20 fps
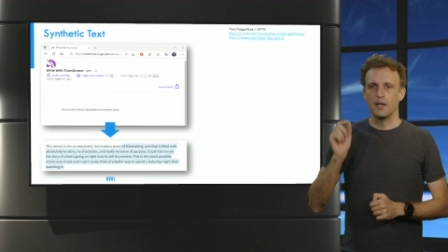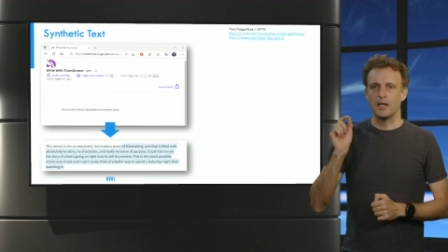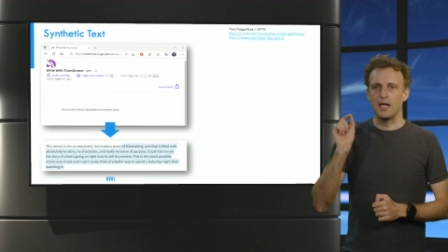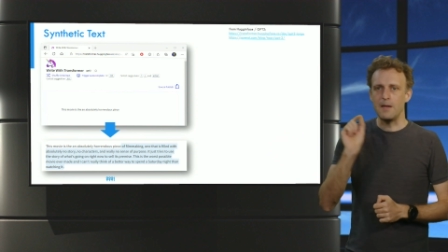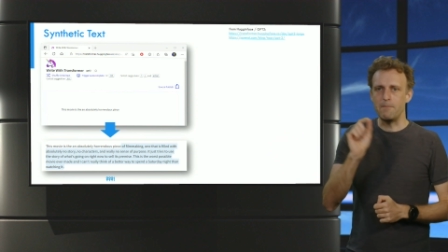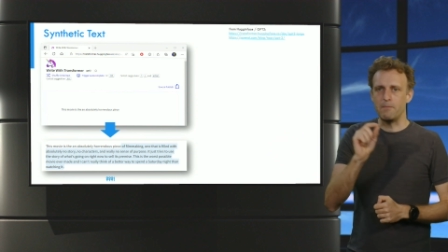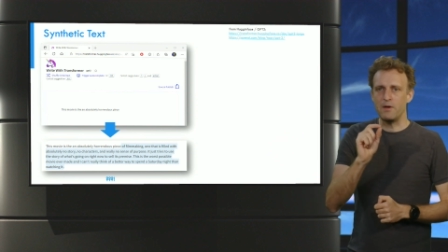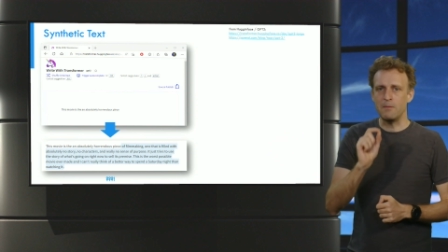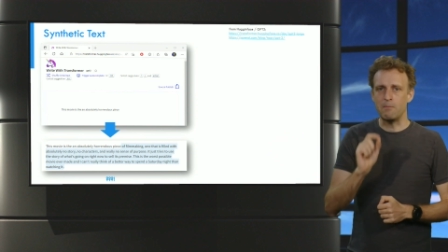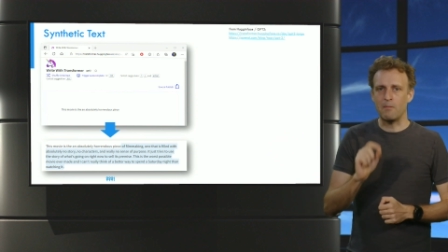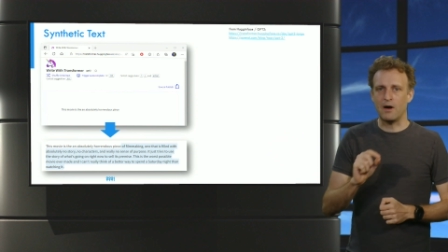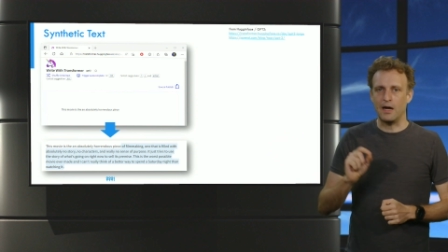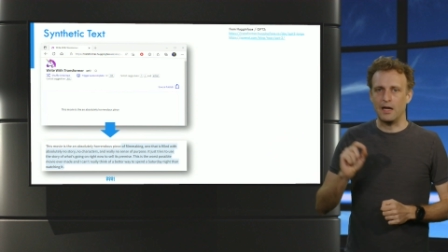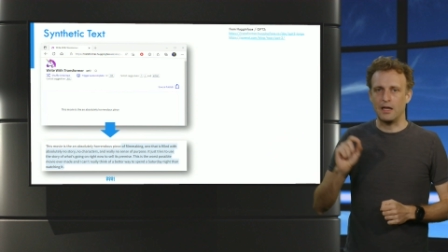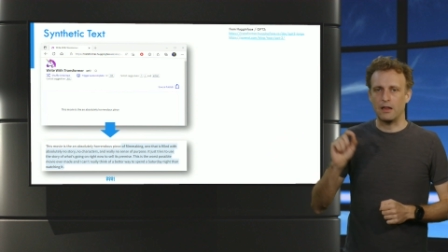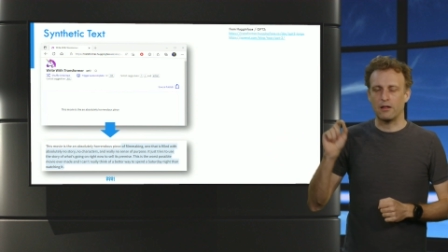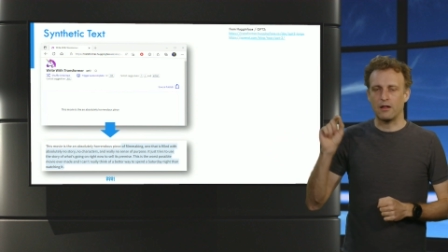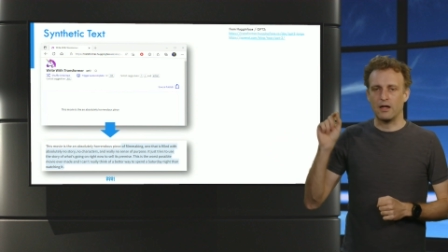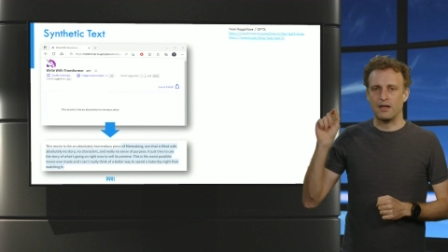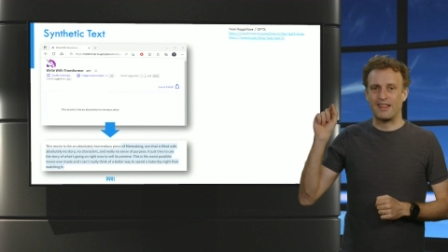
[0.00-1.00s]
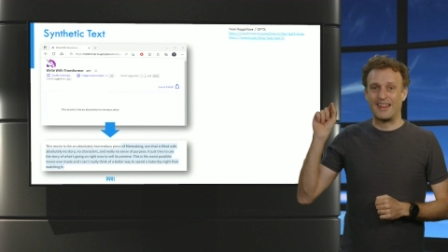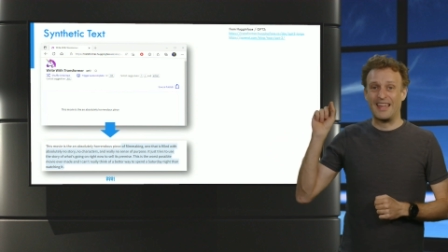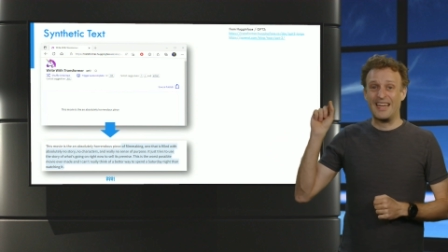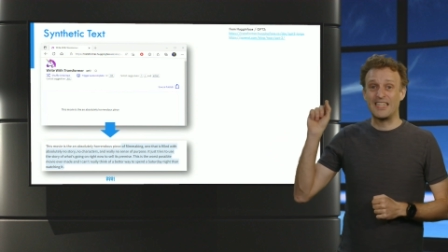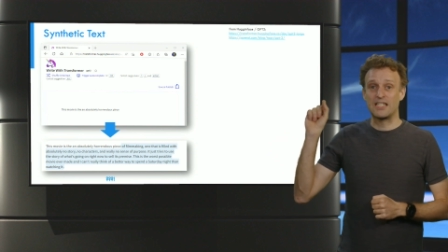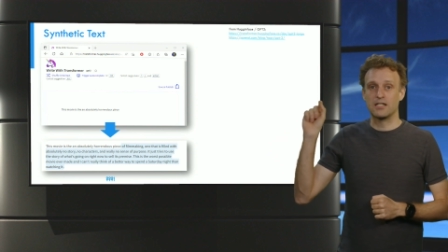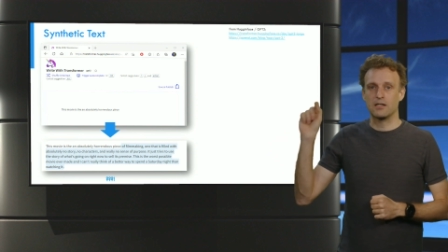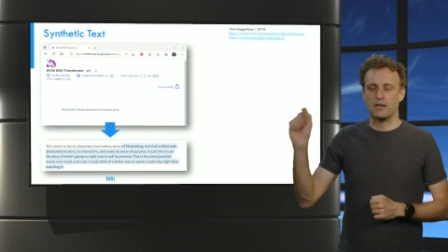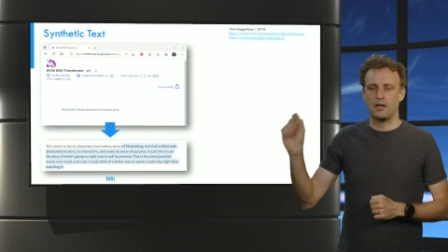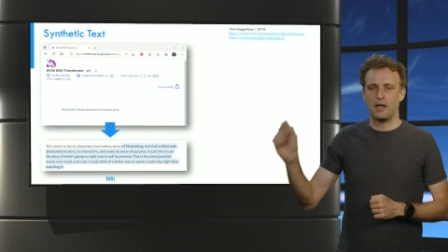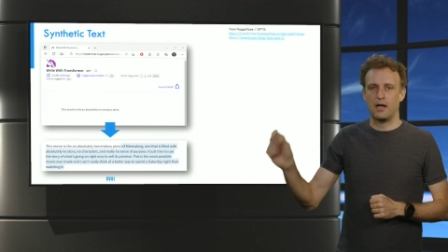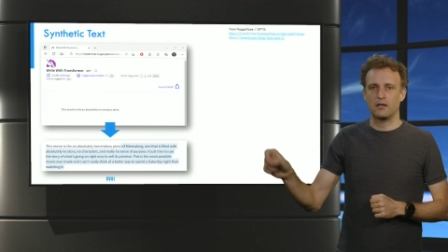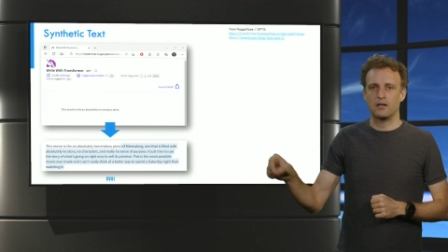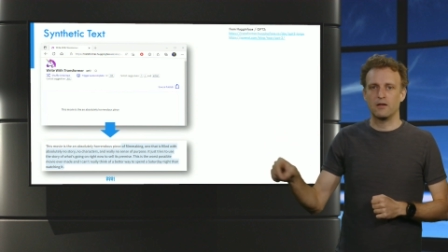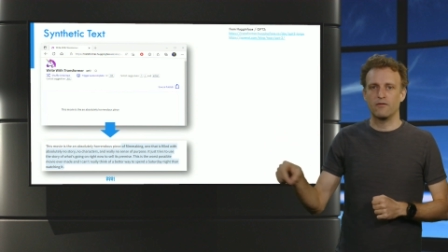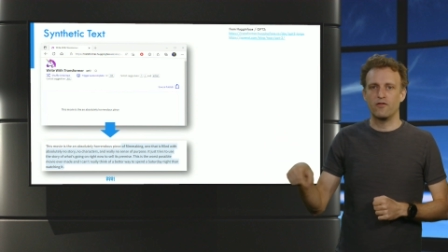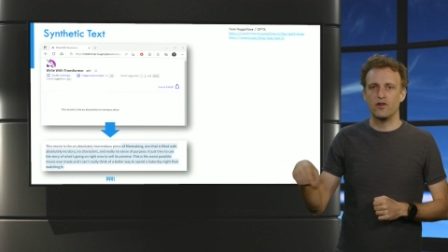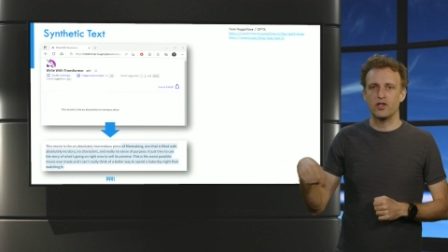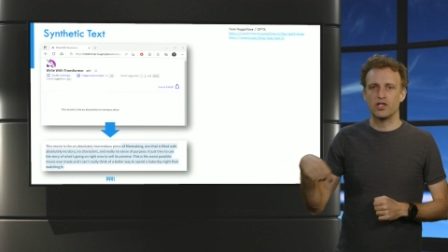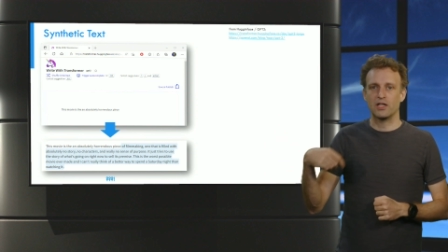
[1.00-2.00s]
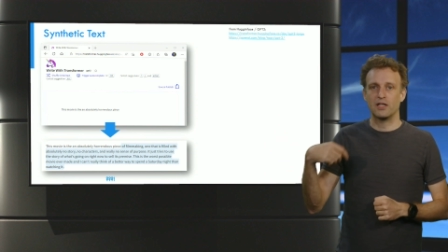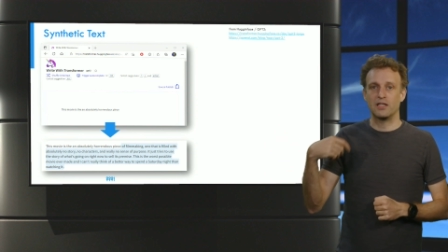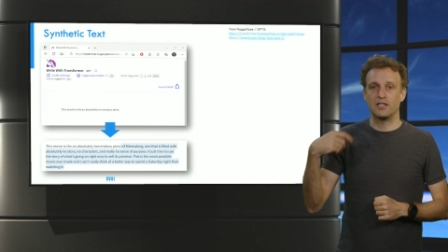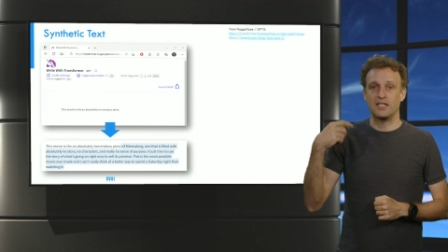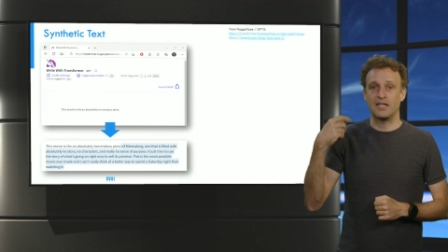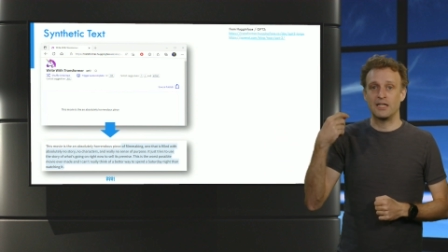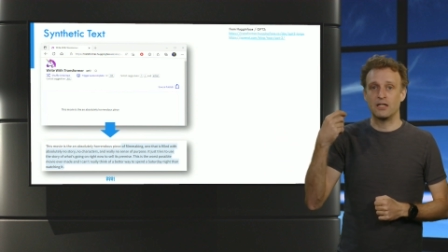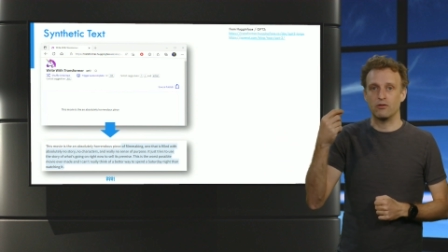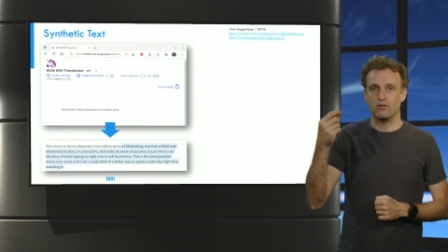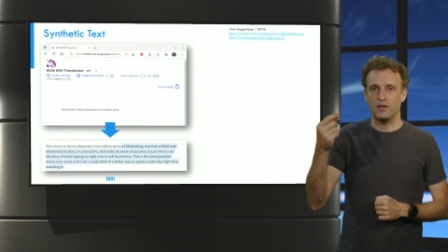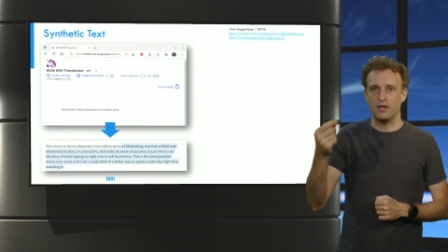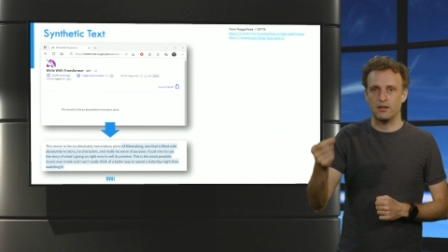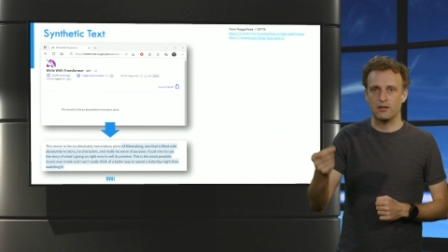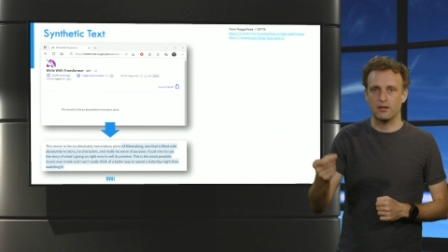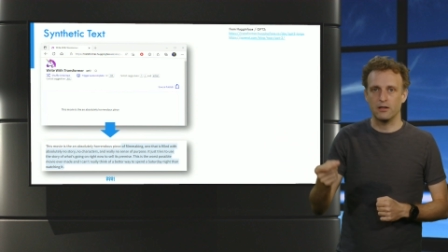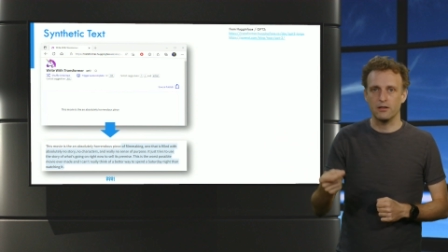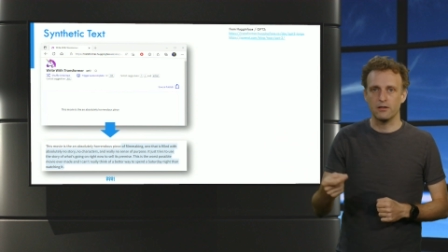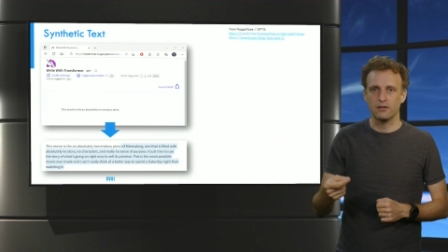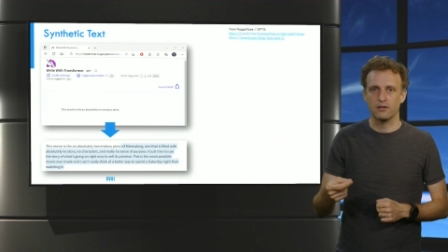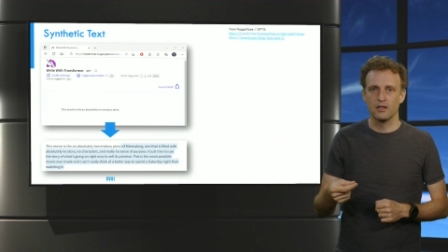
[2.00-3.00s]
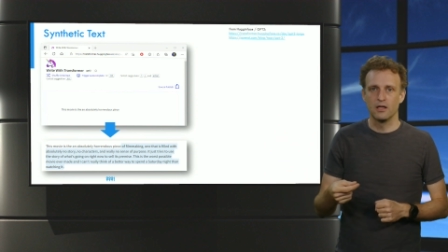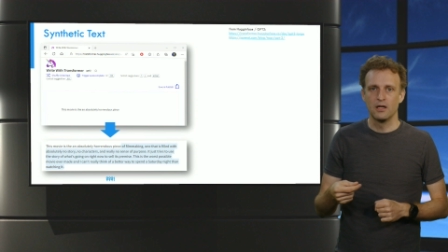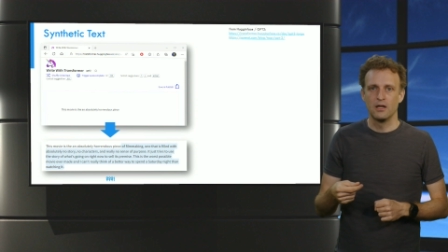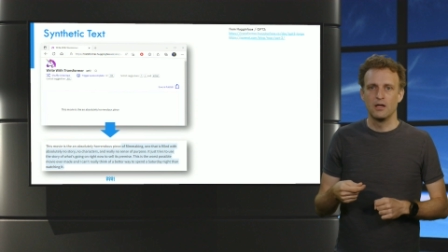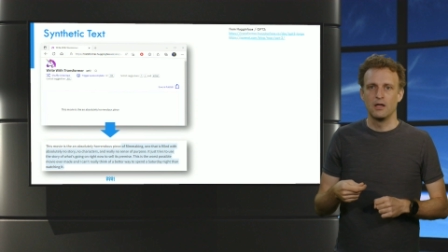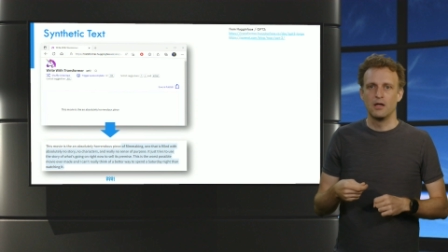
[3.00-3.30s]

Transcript: Keep in mind that such artificial generators